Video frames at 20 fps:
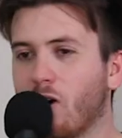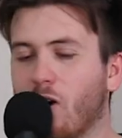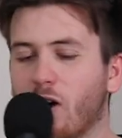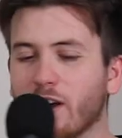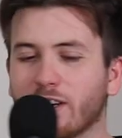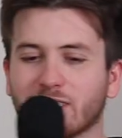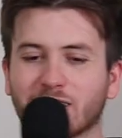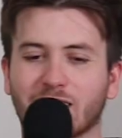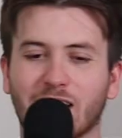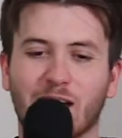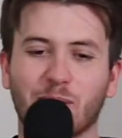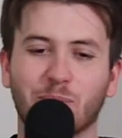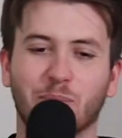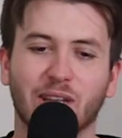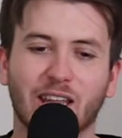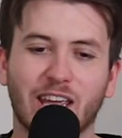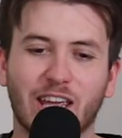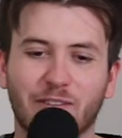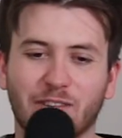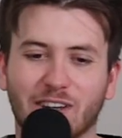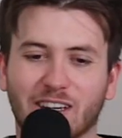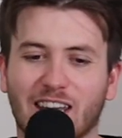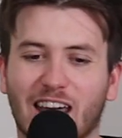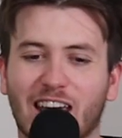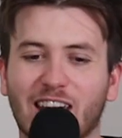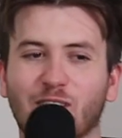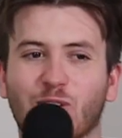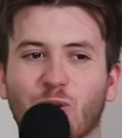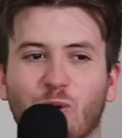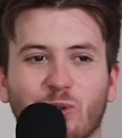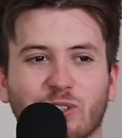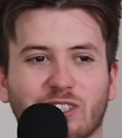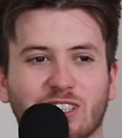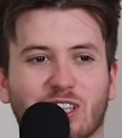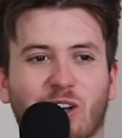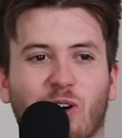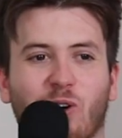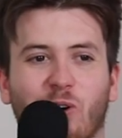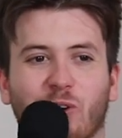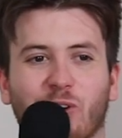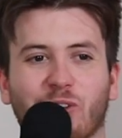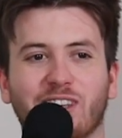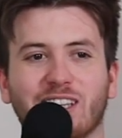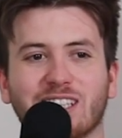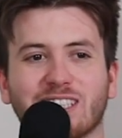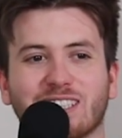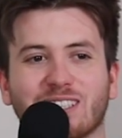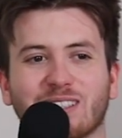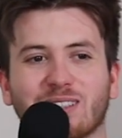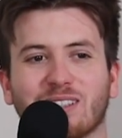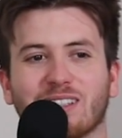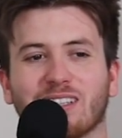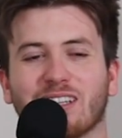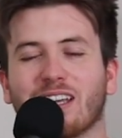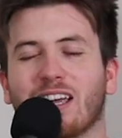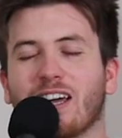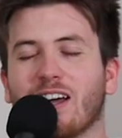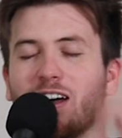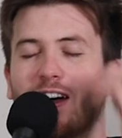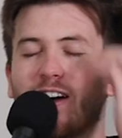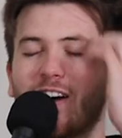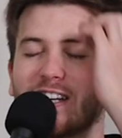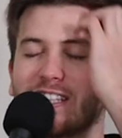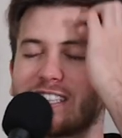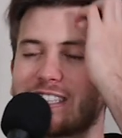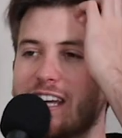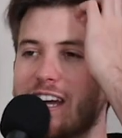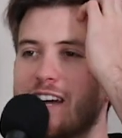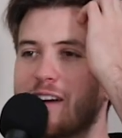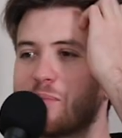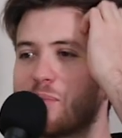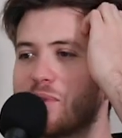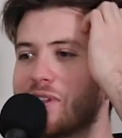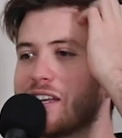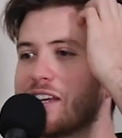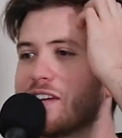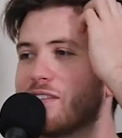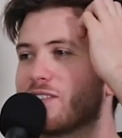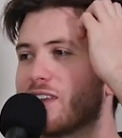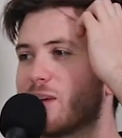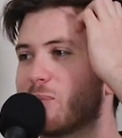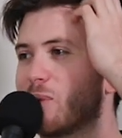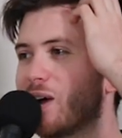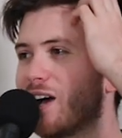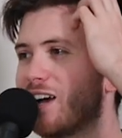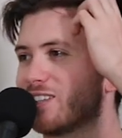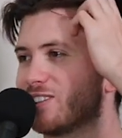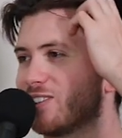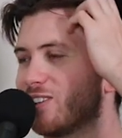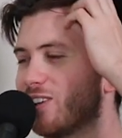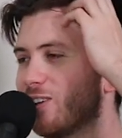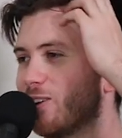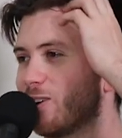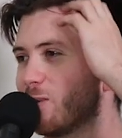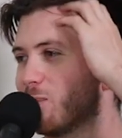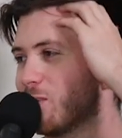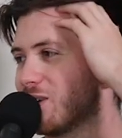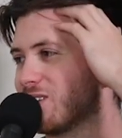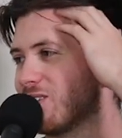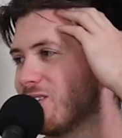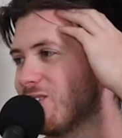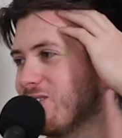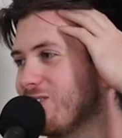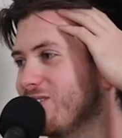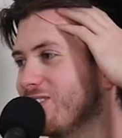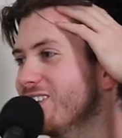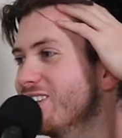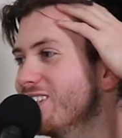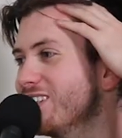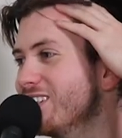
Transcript: I just can't believe, and Kane Corns is hot on this, I just can't believe they passed on Logan McDonald.